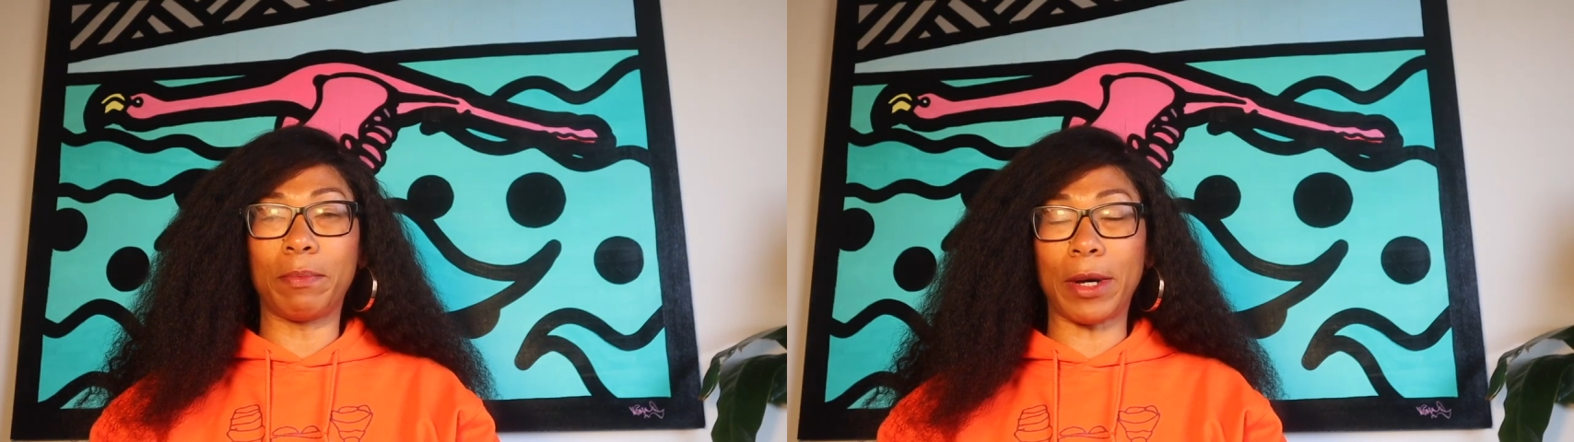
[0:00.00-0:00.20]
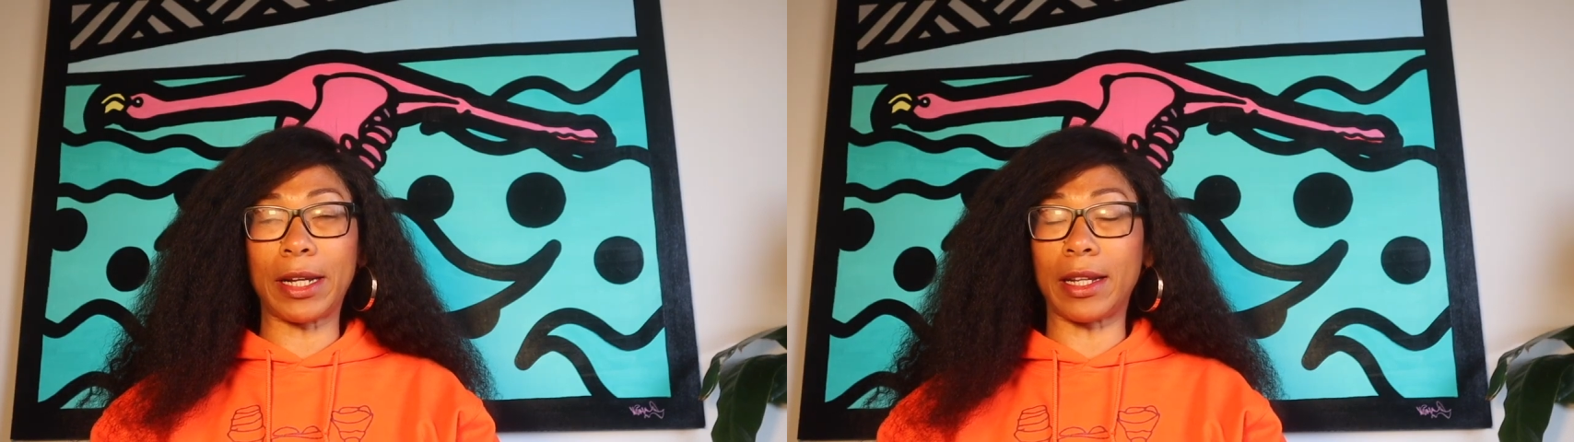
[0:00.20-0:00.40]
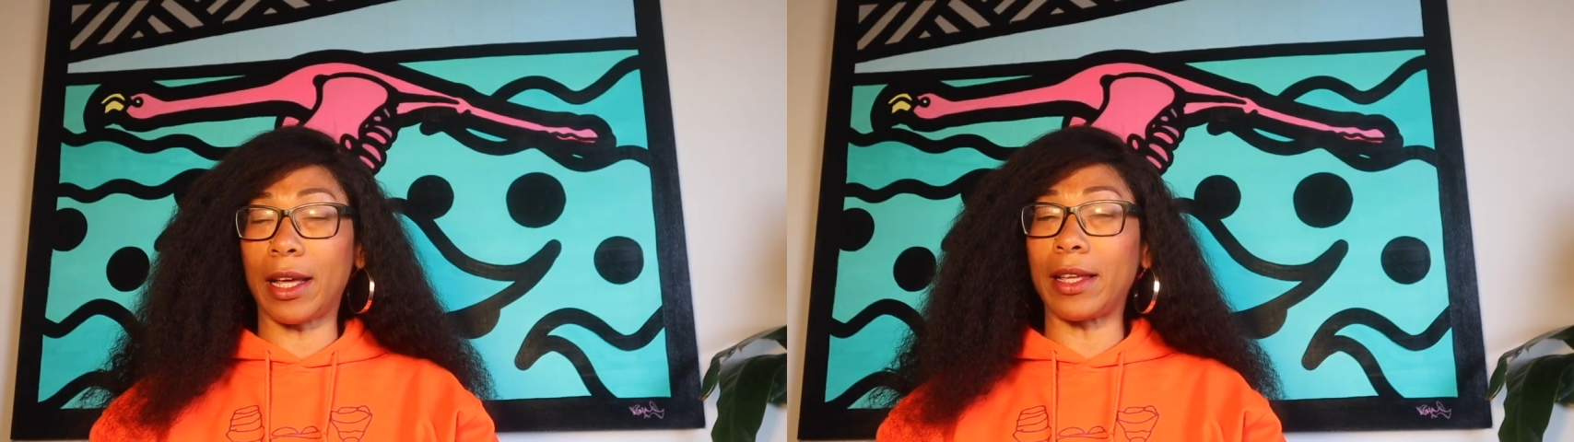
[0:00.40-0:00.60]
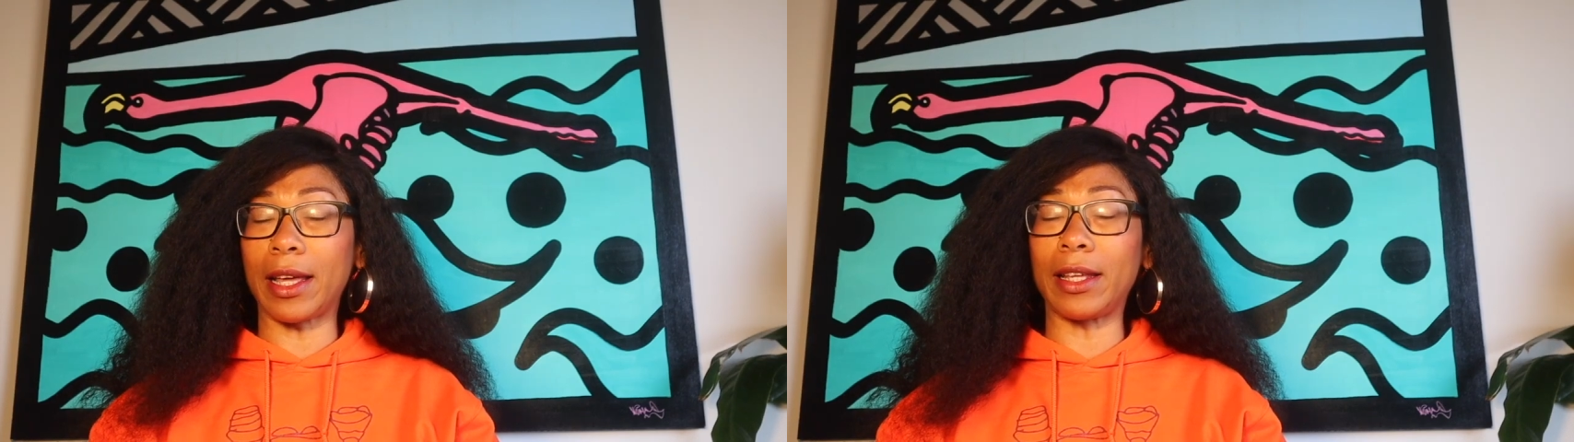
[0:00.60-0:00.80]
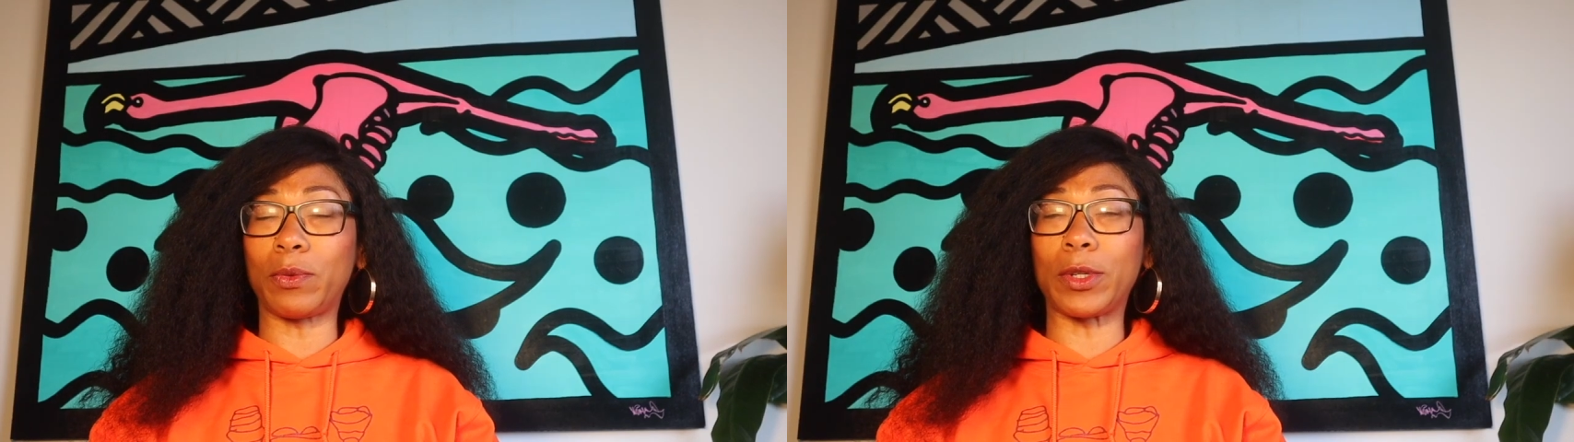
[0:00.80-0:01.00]
but uh,
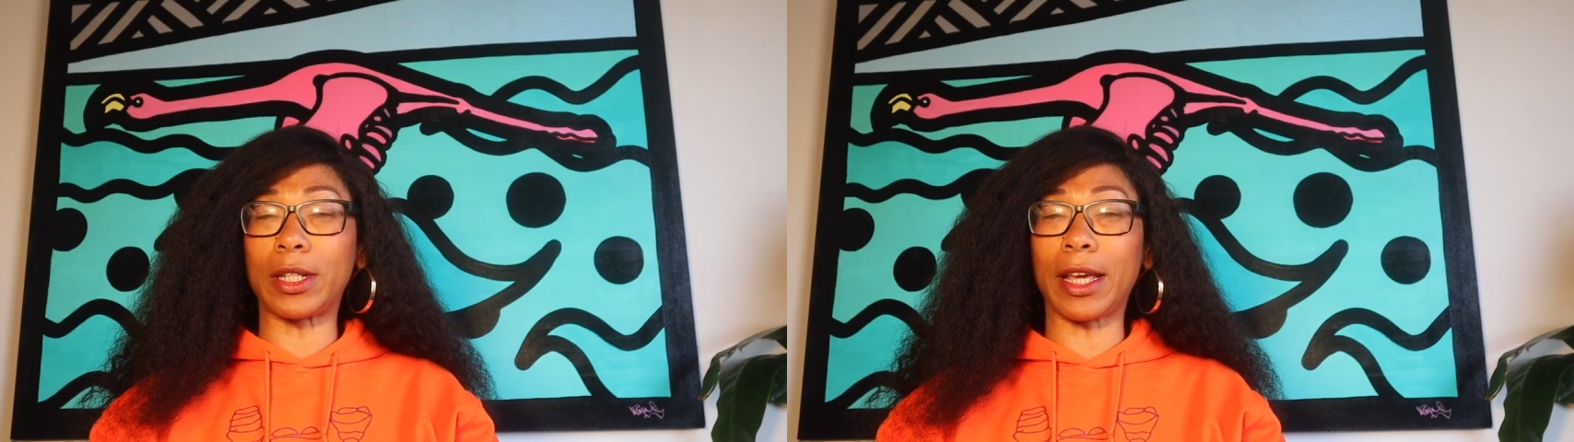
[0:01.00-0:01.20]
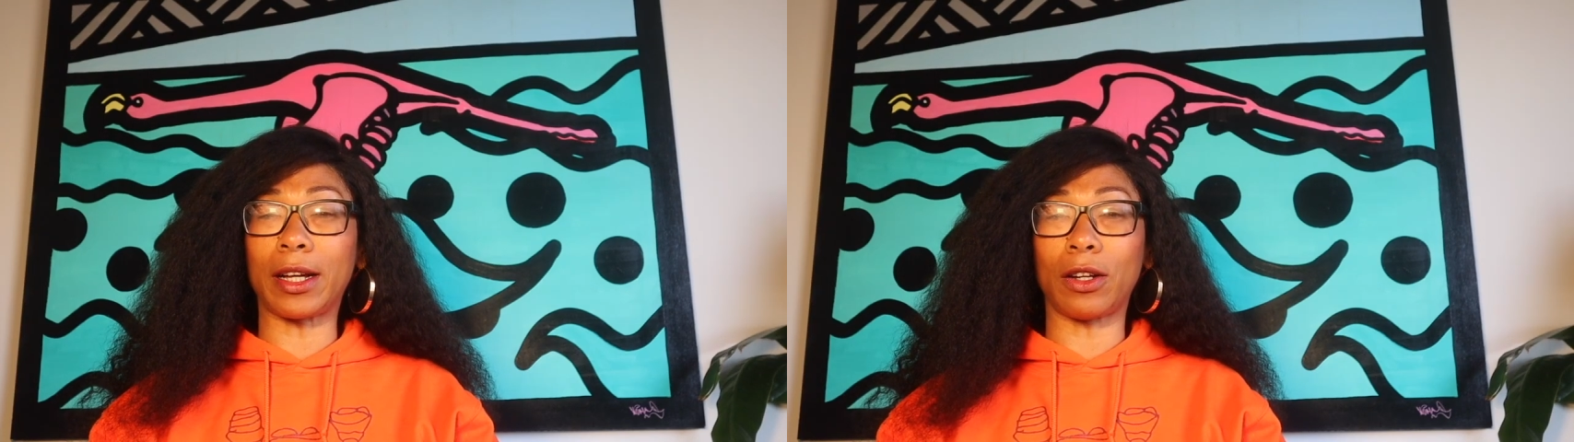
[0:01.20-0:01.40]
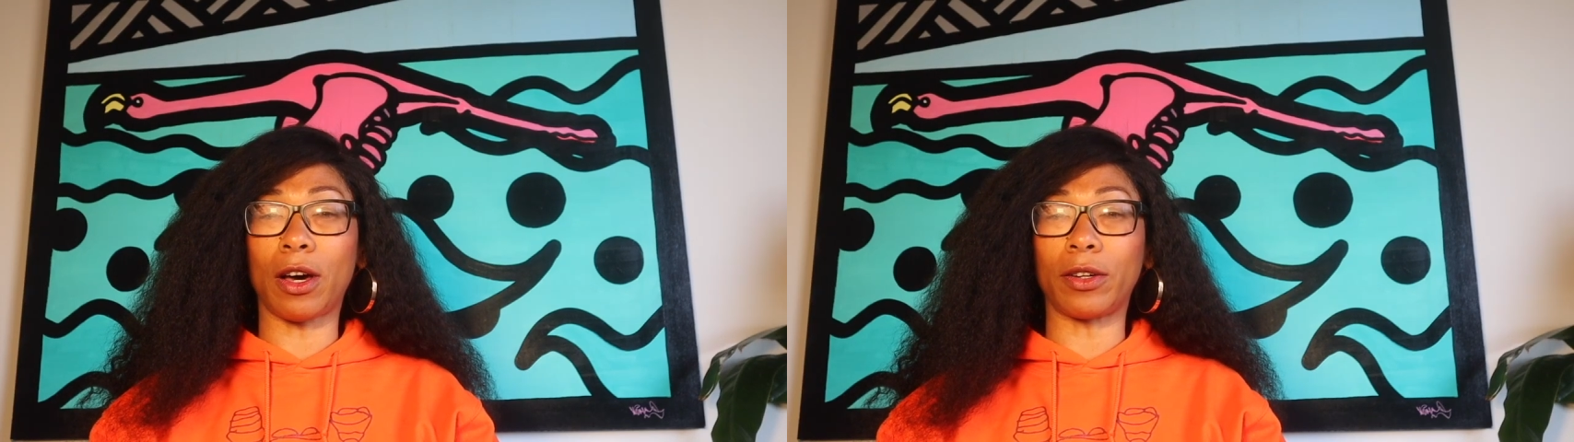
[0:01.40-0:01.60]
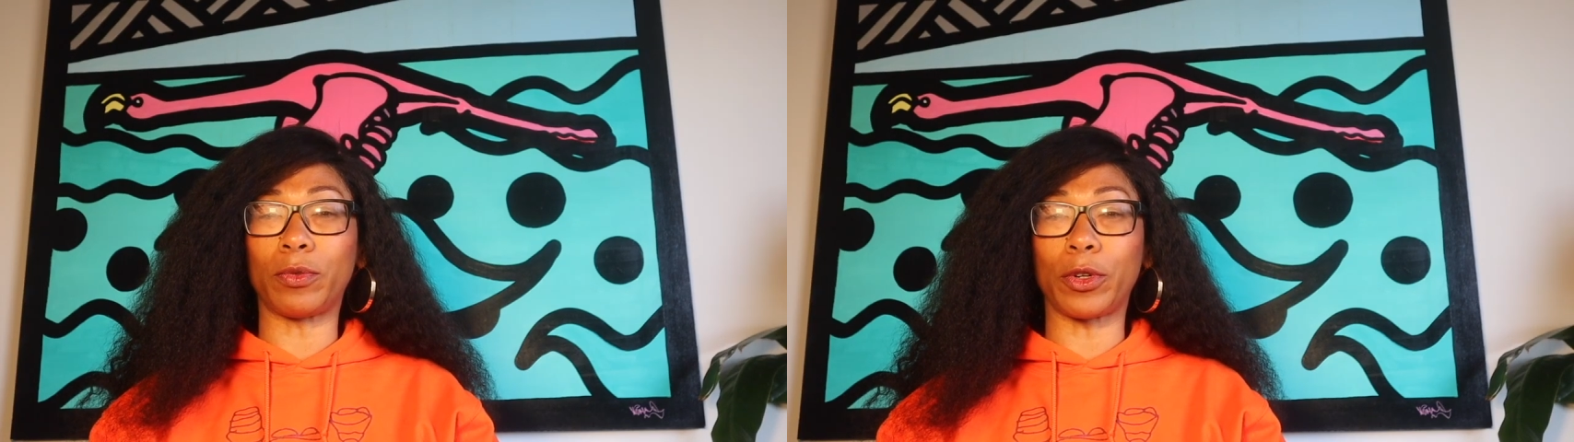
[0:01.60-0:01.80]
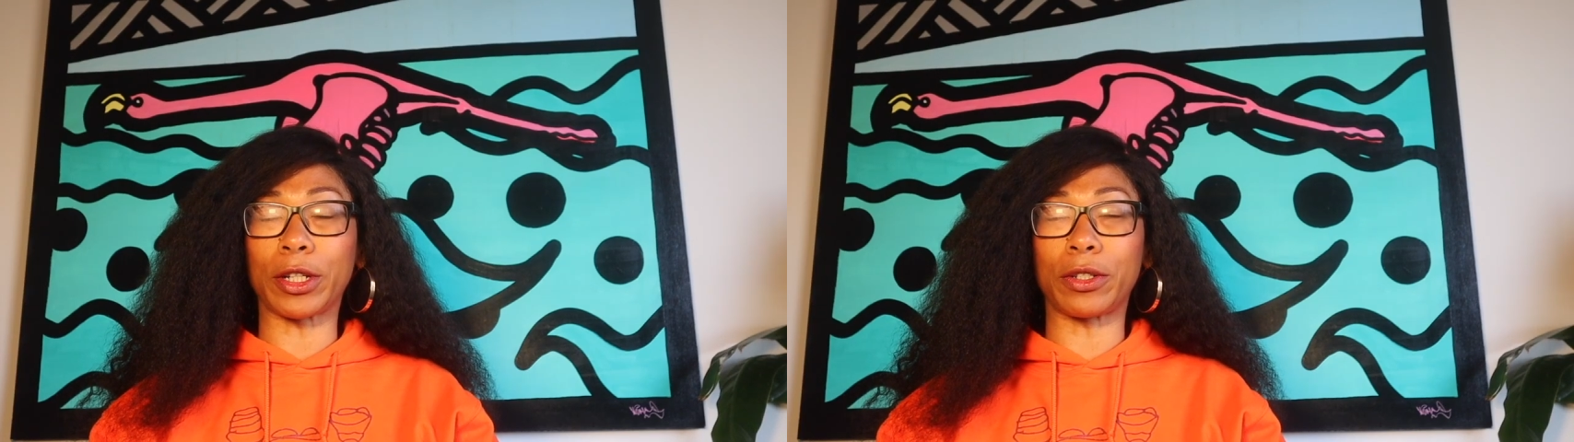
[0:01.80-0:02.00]
it would take a lot
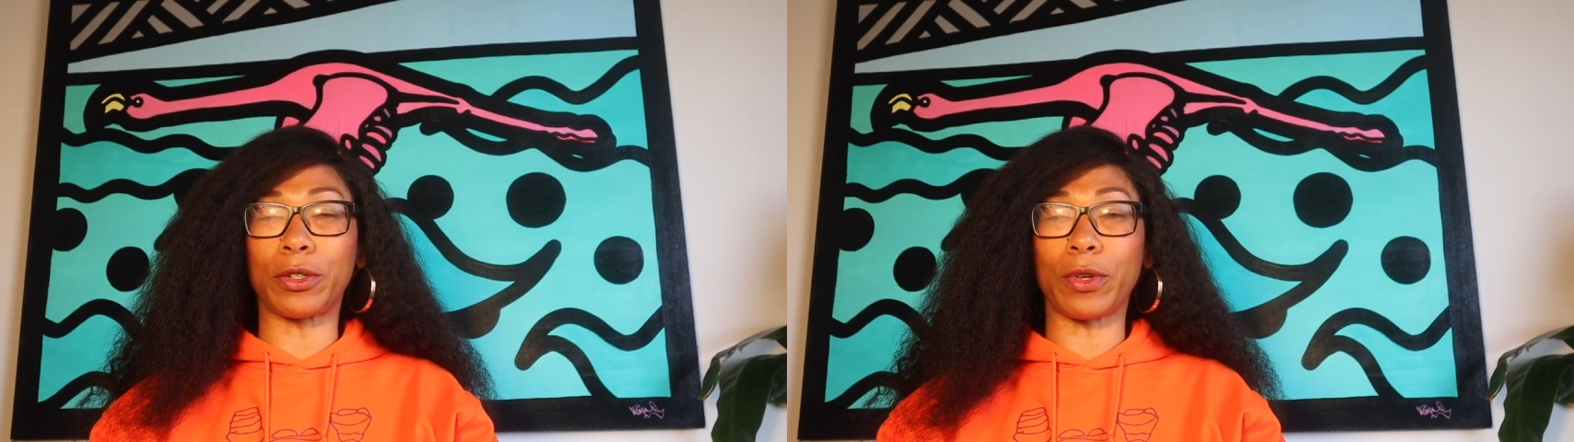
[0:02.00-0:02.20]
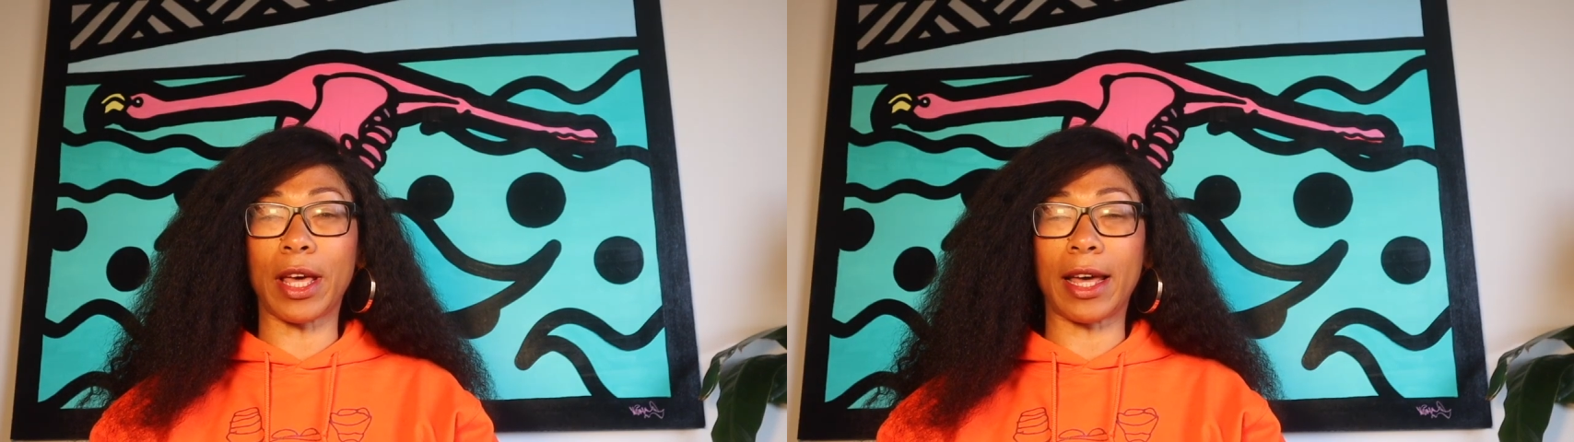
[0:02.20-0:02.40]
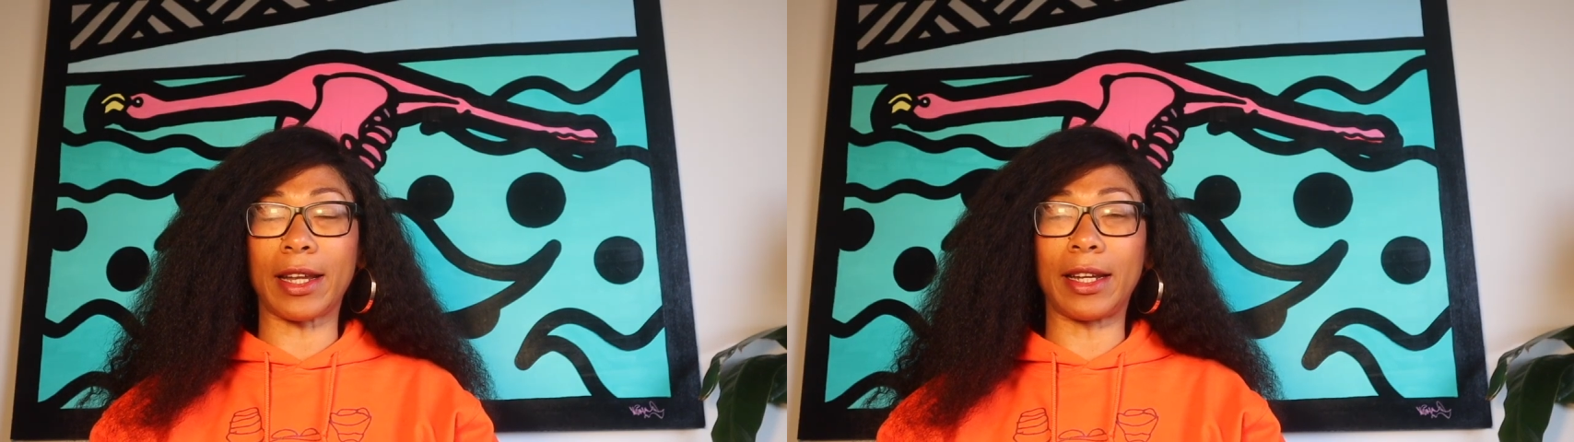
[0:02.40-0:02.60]
of work to do that.